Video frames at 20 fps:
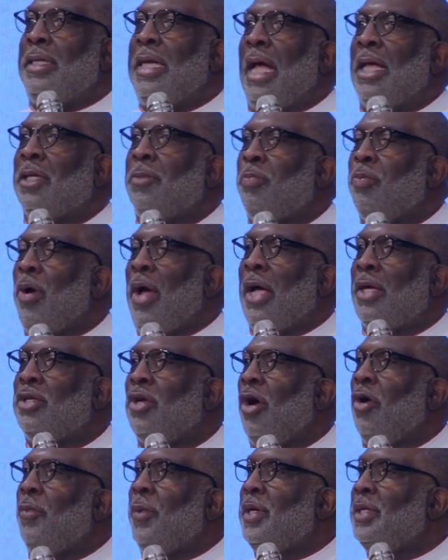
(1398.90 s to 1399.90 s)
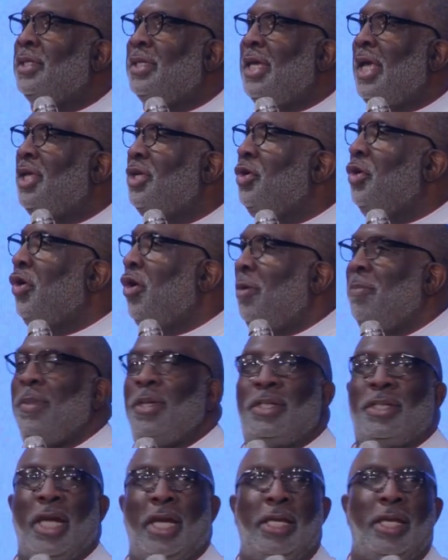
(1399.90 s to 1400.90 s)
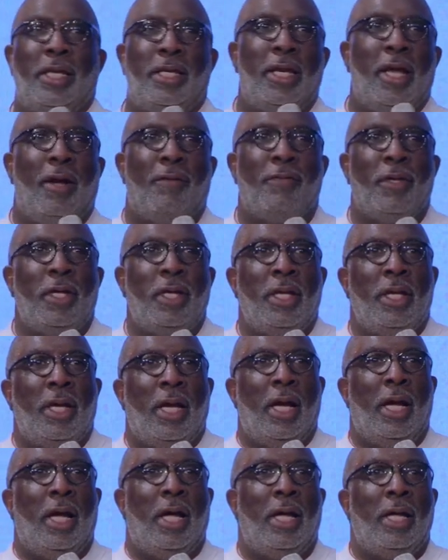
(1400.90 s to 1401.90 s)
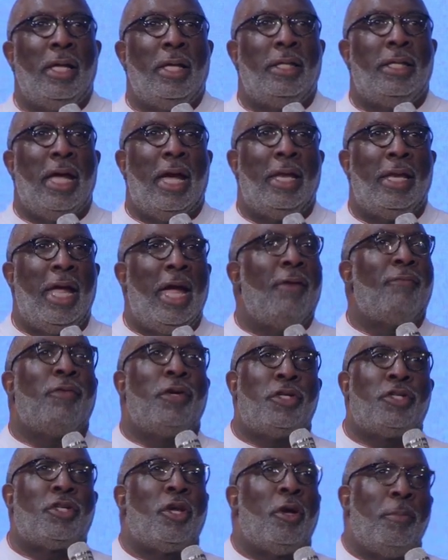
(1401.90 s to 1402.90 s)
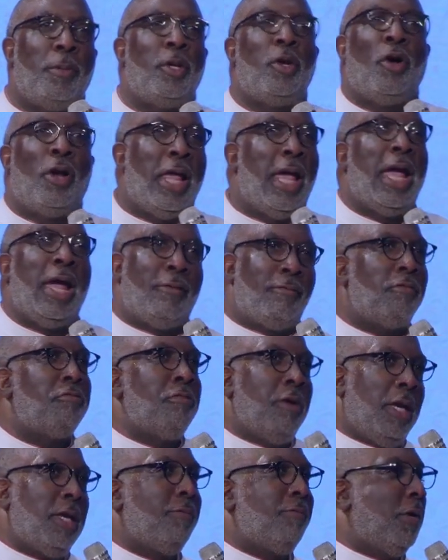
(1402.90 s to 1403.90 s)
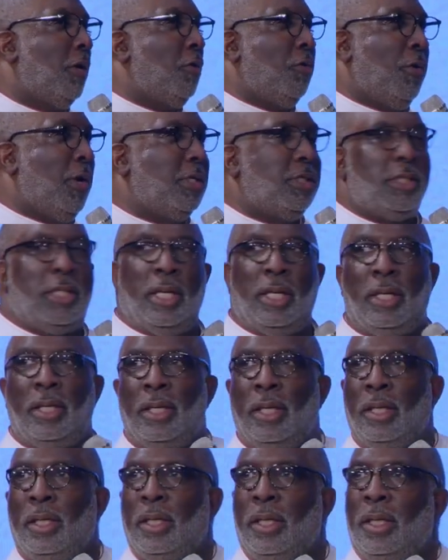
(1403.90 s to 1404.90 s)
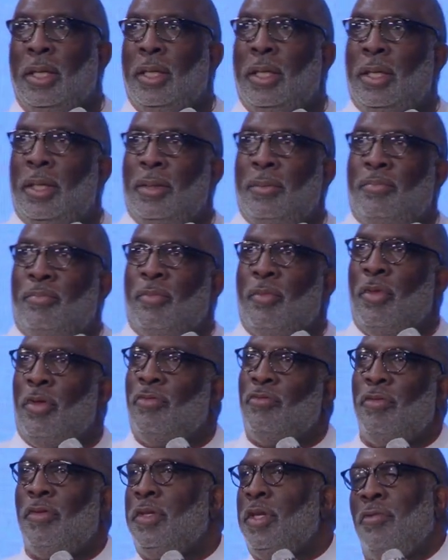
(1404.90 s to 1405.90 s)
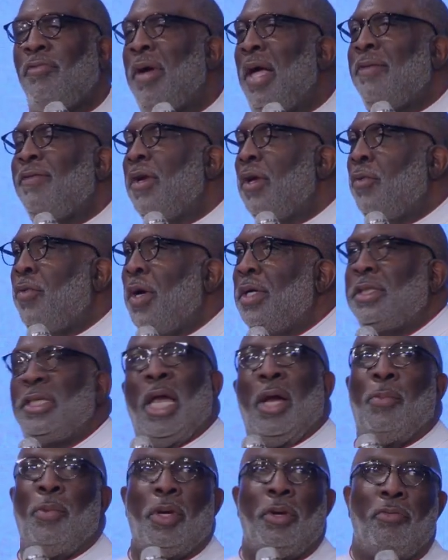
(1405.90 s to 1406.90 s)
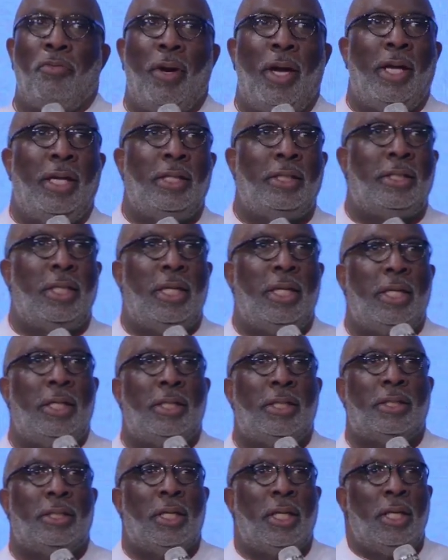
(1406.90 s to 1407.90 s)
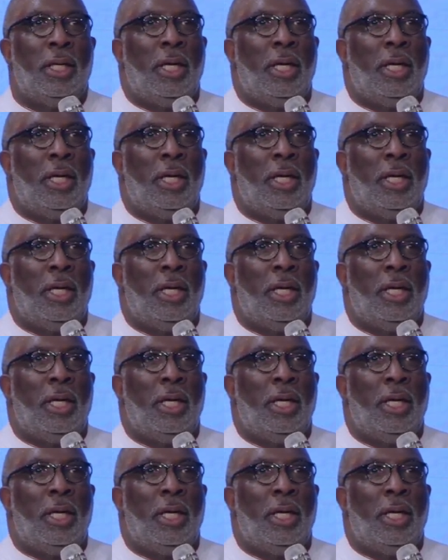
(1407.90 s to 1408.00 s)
Dr. Proctor always said, you heard me say it enough, that every sermon ought to have a relevant question. The relevant question I want to raise is,